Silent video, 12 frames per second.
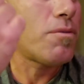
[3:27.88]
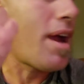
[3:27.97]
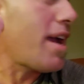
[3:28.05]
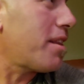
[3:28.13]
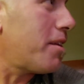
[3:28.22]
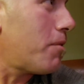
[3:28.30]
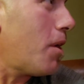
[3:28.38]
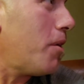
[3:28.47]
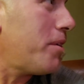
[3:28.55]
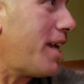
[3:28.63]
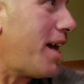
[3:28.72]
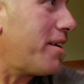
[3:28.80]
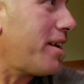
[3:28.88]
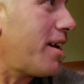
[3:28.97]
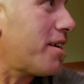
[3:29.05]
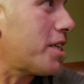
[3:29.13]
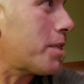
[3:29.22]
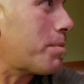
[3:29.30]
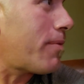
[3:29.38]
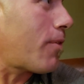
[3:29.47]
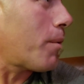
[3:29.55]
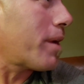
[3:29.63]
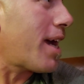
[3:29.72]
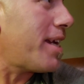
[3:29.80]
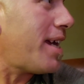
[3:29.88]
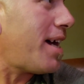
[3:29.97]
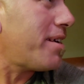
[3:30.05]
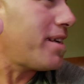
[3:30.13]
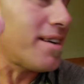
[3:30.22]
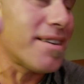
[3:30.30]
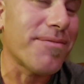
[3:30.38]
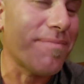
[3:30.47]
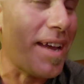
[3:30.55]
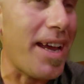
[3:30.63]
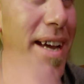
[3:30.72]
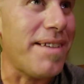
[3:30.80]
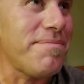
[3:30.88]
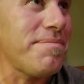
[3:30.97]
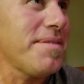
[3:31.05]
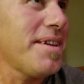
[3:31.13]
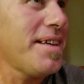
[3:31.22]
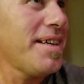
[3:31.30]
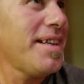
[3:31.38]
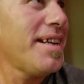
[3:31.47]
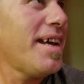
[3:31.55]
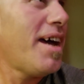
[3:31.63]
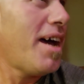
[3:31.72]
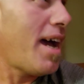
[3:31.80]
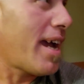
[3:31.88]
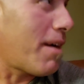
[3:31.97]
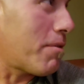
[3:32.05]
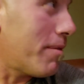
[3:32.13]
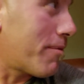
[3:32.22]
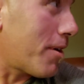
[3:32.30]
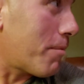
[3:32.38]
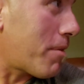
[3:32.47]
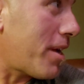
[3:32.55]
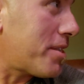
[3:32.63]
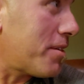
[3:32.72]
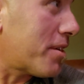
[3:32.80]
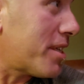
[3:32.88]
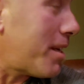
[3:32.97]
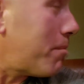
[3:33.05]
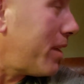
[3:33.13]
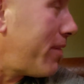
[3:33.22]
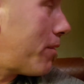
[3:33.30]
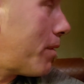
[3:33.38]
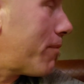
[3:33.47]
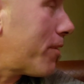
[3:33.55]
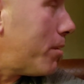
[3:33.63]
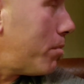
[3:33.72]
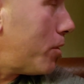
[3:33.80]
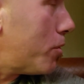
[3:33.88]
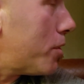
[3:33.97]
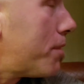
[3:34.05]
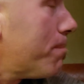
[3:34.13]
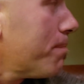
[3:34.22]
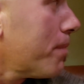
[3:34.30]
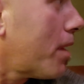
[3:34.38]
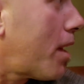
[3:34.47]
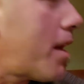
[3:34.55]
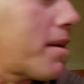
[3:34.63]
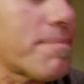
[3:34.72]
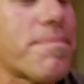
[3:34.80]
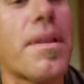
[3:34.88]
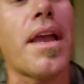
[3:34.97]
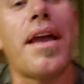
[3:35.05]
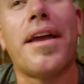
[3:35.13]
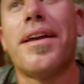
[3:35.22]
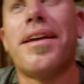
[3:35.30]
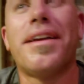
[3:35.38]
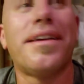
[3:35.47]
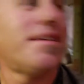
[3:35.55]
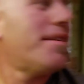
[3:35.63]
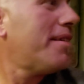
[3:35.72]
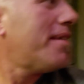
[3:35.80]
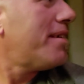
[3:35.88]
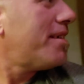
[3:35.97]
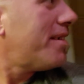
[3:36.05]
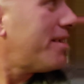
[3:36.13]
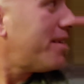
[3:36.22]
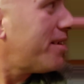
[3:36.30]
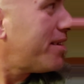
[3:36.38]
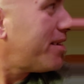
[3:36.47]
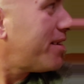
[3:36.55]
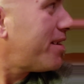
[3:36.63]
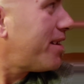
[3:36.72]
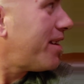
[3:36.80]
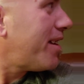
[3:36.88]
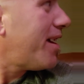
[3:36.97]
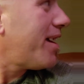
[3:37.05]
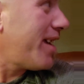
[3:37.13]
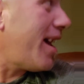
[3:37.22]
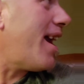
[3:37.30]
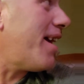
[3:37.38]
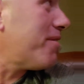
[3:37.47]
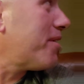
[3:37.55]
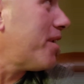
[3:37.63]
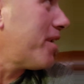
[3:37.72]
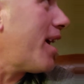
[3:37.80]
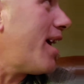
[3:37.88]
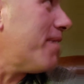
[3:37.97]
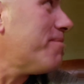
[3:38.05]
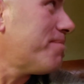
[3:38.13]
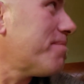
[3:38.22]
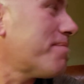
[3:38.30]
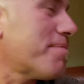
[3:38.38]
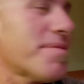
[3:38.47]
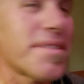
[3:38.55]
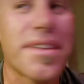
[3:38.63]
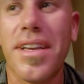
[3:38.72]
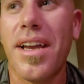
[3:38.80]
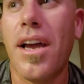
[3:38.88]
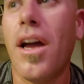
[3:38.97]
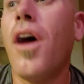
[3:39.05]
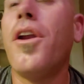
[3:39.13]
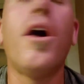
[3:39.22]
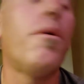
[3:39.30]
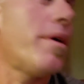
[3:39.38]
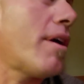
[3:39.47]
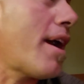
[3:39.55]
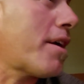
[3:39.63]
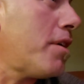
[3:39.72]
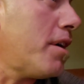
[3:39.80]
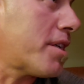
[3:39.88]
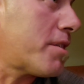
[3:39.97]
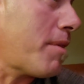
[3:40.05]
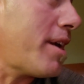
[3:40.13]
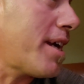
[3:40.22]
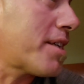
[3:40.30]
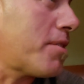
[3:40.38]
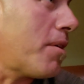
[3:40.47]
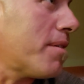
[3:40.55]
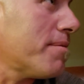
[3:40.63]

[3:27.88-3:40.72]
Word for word: Raglan Road down here just before we got down here, and I got room for a pretzel because I'm leaving room for the booze. There you go. You, you do fish and chips at uh, Yeah, yeah. Oh no, we were at Cook's right next door.